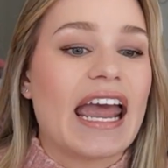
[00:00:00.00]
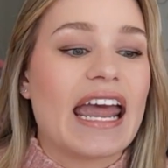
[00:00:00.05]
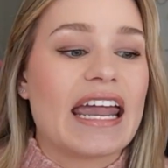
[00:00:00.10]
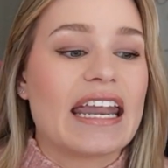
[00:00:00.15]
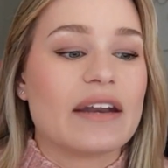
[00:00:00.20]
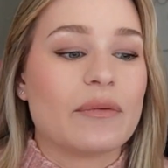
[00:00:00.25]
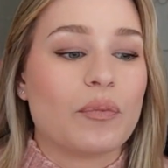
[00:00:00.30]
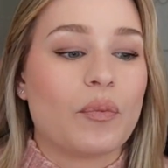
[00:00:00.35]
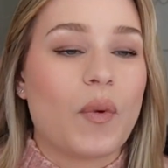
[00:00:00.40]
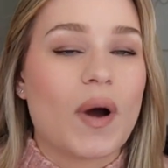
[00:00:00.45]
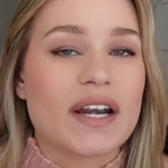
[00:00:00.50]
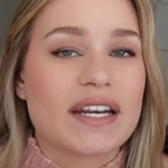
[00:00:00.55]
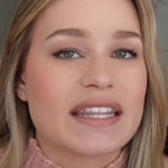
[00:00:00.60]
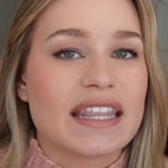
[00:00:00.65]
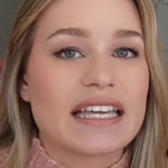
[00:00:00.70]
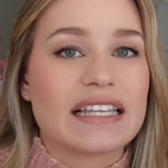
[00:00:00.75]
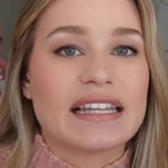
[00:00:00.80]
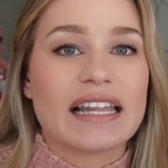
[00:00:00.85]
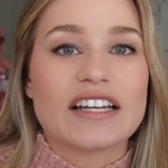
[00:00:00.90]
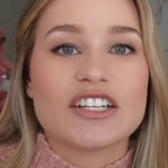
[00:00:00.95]
And one
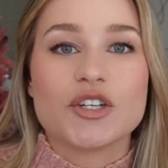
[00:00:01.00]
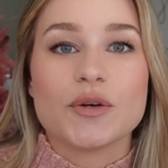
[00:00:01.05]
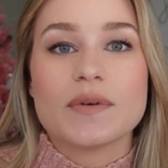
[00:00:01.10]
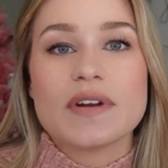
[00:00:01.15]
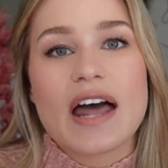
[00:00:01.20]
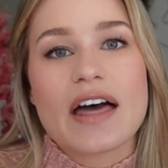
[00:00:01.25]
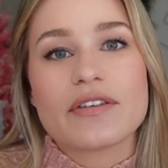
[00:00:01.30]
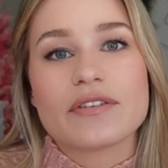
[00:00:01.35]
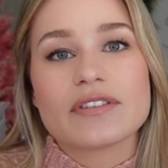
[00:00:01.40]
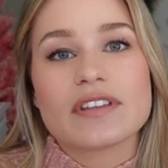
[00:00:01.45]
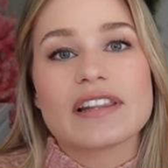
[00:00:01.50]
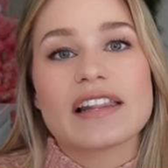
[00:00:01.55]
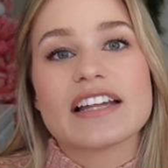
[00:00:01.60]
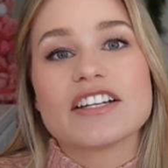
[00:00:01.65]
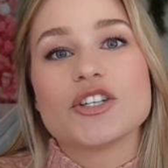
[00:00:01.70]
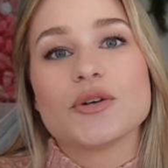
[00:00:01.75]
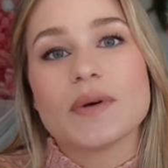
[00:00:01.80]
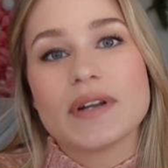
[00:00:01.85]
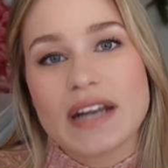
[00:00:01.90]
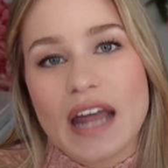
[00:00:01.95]
thing led to another that led
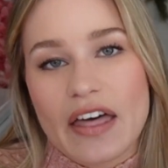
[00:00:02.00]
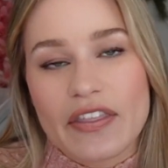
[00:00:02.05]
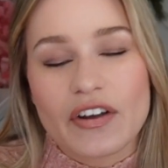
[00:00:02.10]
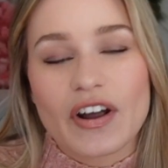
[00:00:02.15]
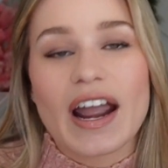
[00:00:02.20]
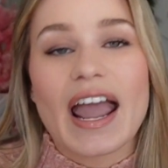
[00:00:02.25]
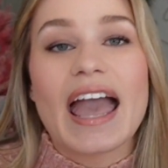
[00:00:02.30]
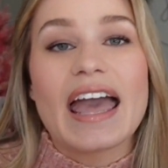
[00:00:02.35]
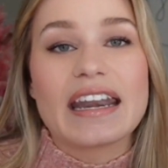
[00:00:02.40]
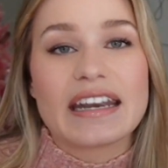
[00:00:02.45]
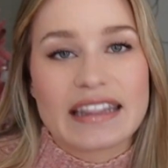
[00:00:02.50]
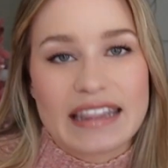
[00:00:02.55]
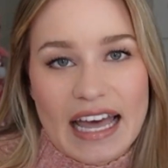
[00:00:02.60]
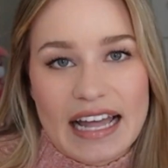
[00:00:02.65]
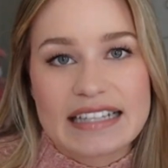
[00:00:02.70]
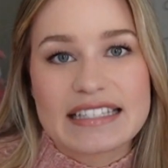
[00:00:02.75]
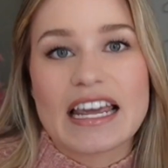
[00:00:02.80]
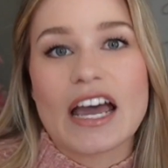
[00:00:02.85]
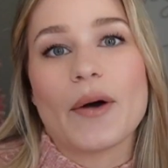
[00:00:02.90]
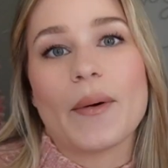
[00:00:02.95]
to another, and
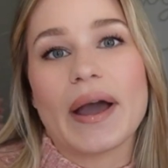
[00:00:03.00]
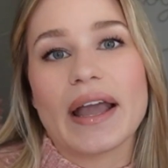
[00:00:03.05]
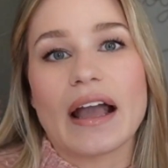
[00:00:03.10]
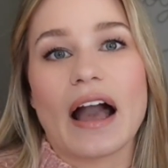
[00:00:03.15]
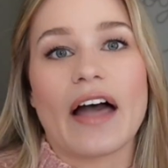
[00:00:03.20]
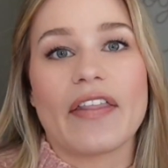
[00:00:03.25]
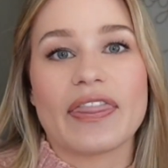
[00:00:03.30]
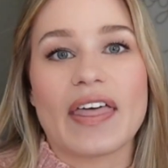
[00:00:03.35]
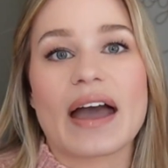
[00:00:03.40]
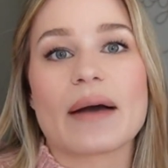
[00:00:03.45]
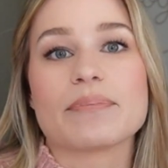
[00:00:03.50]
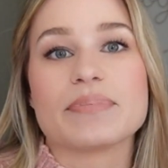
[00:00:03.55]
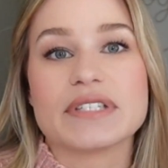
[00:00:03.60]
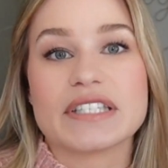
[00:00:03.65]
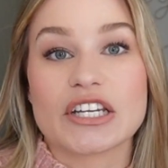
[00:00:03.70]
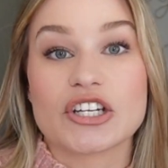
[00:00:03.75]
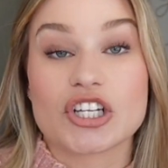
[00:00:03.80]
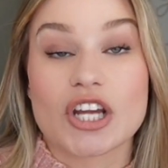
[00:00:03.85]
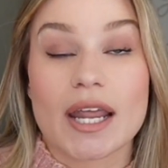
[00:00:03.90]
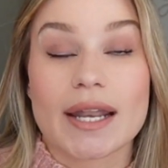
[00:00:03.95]
that's how I got that
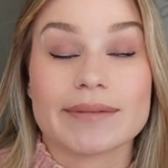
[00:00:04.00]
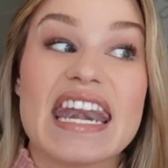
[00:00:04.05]
position.